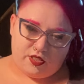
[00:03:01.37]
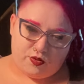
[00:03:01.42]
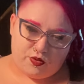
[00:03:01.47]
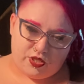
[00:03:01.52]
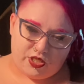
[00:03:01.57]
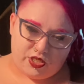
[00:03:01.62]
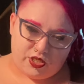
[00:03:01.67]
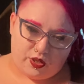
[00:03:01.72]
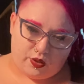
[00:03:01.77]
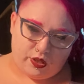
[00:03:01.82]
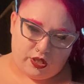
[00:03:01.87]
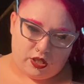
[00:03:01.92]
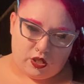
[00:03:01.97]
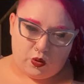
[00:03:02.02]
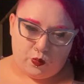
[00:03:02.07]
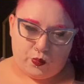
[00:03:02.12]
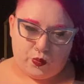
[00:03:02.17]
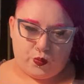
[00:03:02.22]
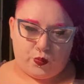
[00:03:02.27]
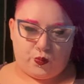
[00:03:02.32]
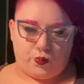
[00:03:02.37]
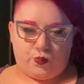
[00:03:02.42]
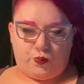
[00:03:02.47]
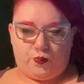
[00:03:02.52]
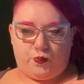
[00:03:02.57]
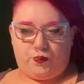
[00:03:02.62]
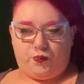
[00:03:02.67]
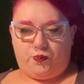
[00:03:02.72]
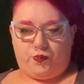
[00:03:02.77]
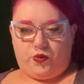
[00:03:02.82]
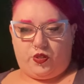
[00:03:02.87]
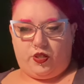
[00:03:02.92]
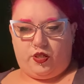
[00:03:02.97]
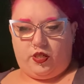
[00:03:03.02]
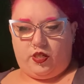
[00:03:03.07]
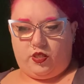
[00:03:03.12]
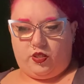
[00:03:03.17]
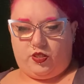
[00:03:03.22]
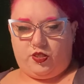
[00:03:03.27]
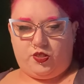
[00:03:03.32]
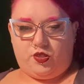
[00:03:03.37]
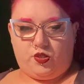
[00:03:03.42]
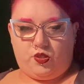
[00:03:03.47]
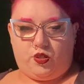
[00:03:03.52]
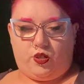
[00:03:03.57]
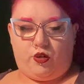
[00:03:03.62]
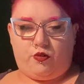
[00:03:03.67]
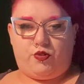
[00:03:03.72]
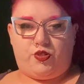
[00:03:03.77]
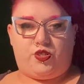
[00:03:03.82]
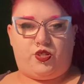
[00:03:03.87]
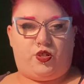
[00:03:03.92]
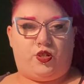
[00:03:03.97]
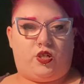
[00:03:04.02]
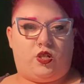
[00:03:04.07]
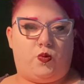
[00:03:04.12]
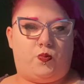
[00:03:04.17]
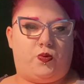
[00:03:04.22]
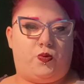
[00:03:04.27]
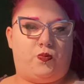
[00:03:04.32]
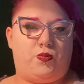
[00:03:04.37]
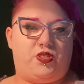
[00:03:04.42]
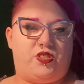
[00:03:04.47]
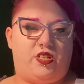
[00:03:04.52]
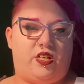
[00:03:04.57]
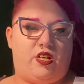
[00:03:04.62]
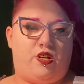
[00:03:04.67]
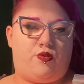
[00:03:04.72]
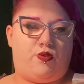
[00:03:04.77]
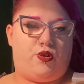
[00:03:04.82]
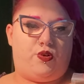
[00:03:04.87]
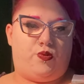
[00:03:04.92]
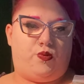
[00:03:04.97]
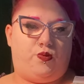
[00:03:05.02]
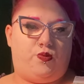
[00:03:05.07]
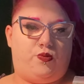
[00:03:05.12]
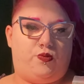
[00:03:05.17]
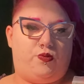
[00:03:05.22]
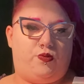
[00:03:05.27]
is recyclable. It does look like recyclable material,